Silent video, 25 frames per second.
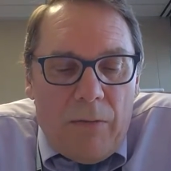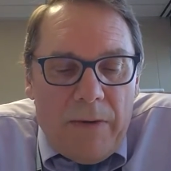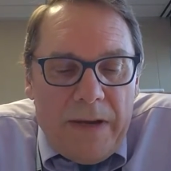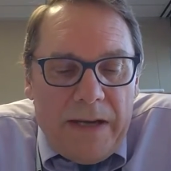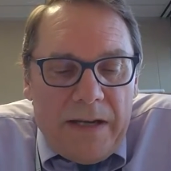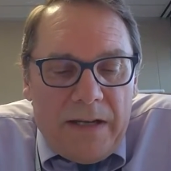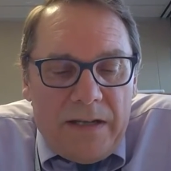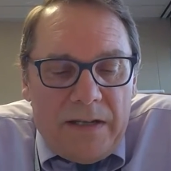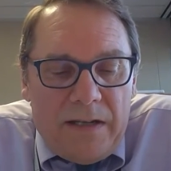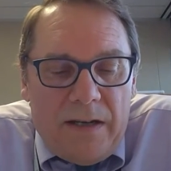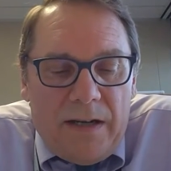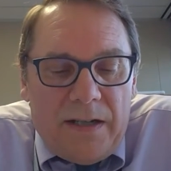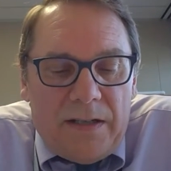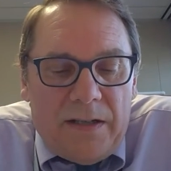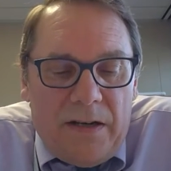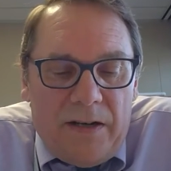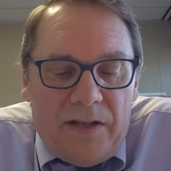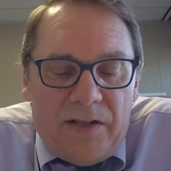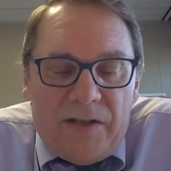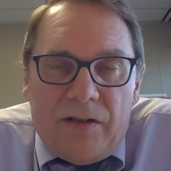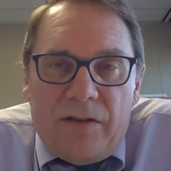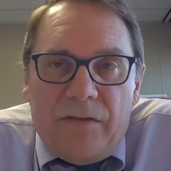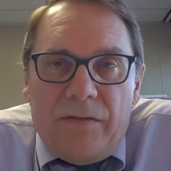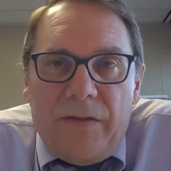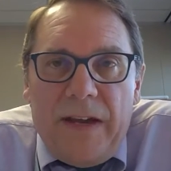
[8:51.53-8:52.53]
conduct our
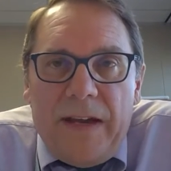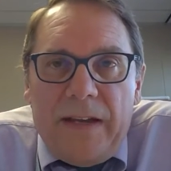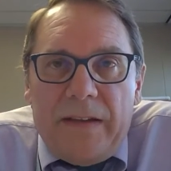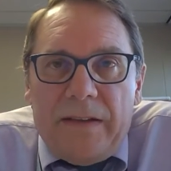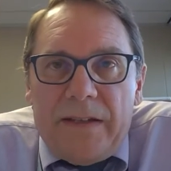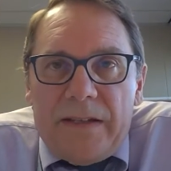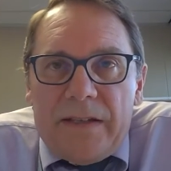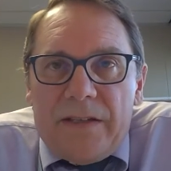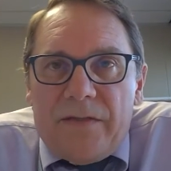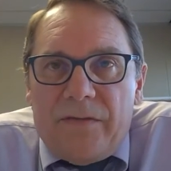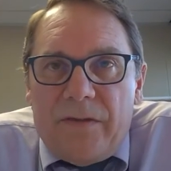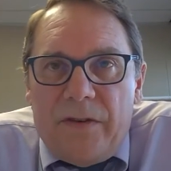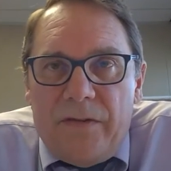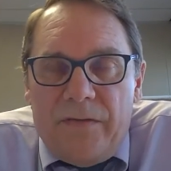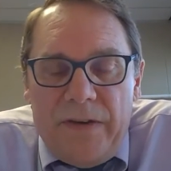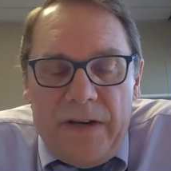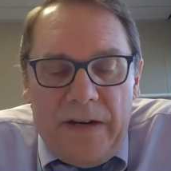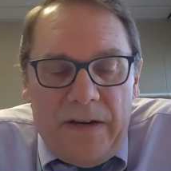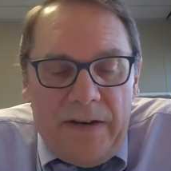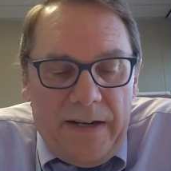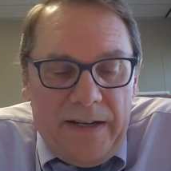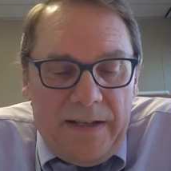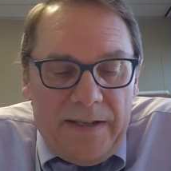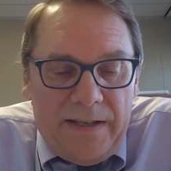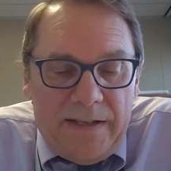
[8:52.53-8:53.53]
surveillance for
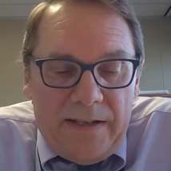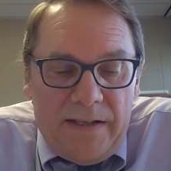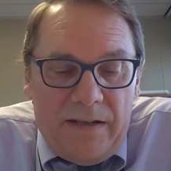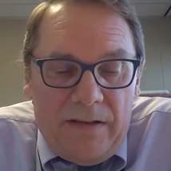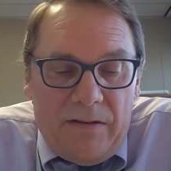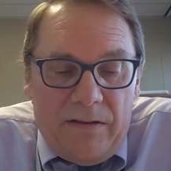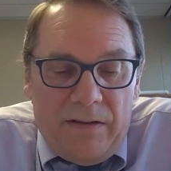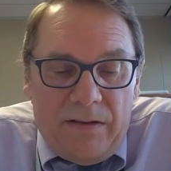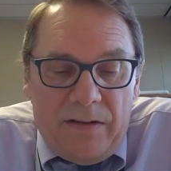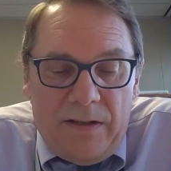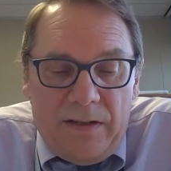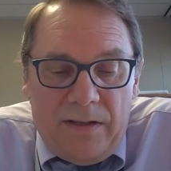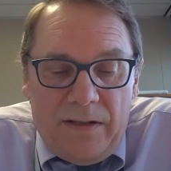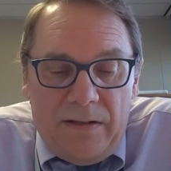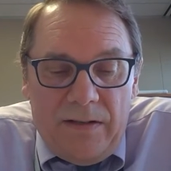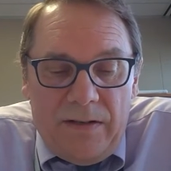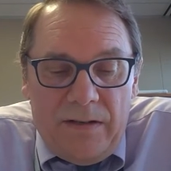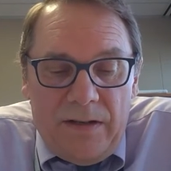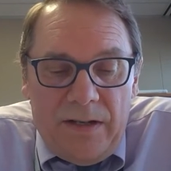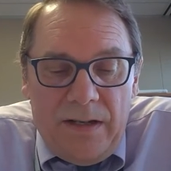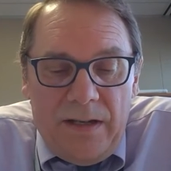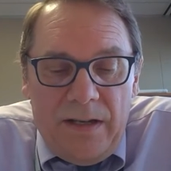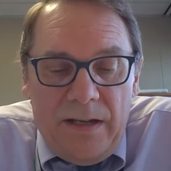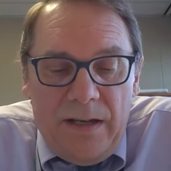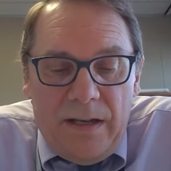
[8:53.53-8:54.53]
variants in North
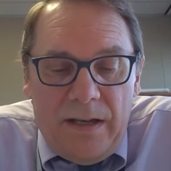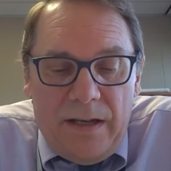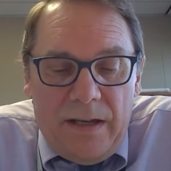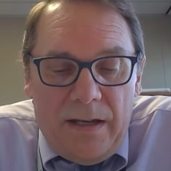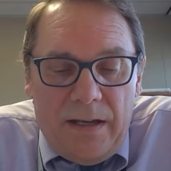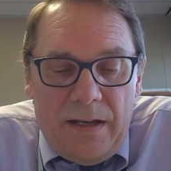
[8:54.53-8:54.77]
Dakota.